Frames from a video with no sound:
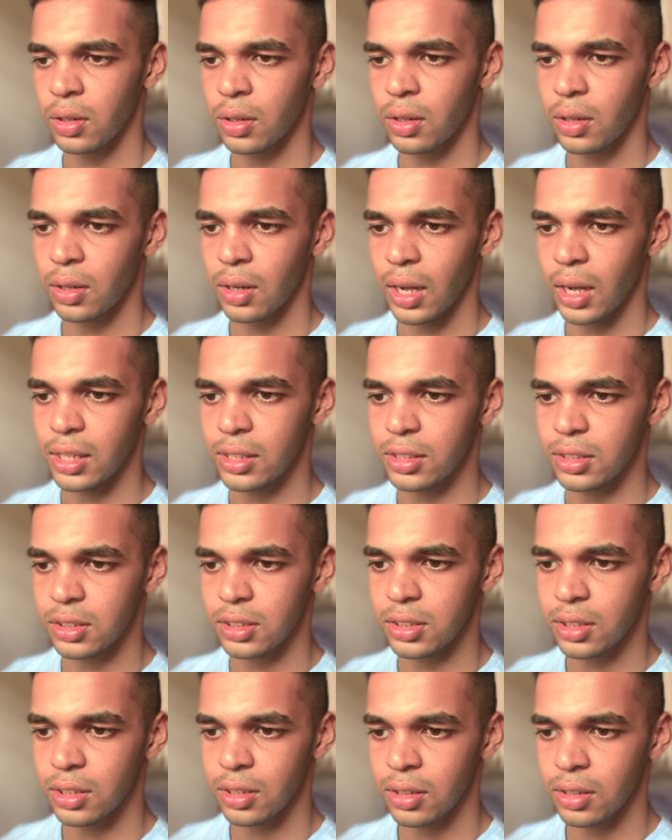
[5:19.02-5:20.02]
I'll
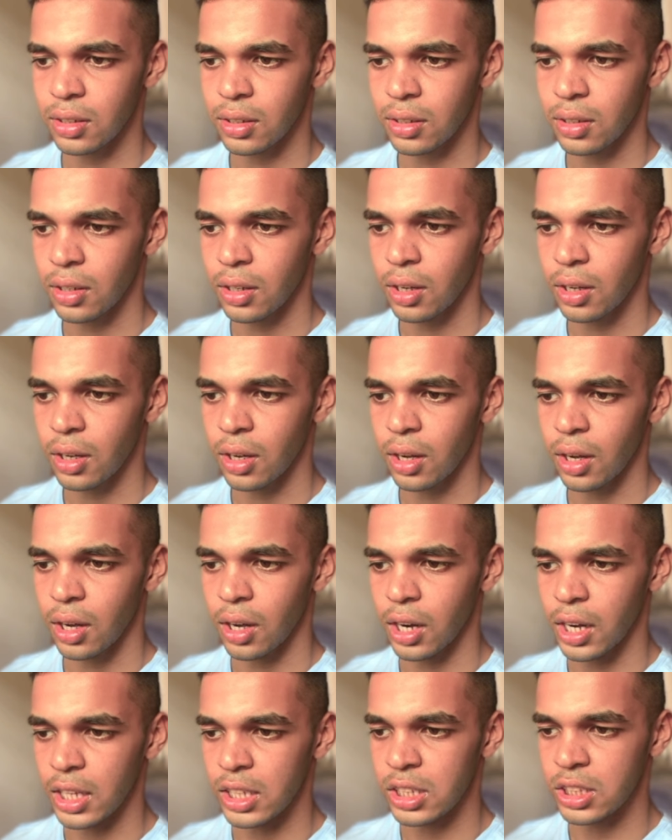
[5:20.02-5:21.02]
just
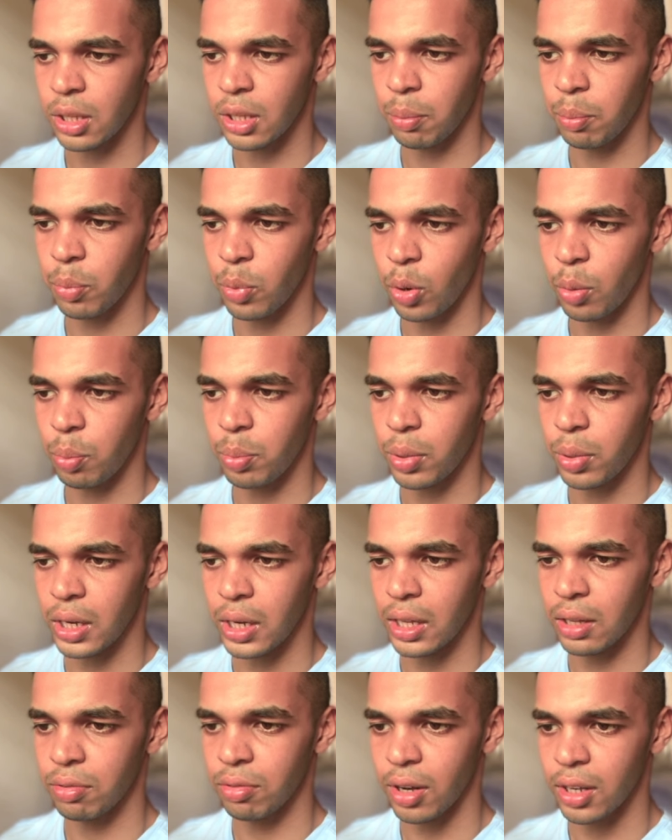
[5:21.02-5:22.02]
arrange them
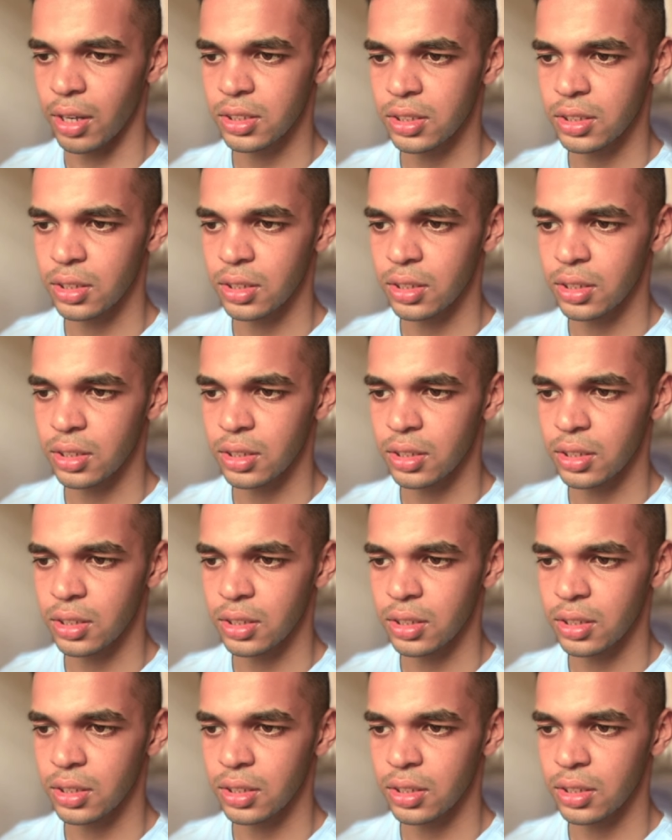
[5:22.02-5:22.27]
properly fast.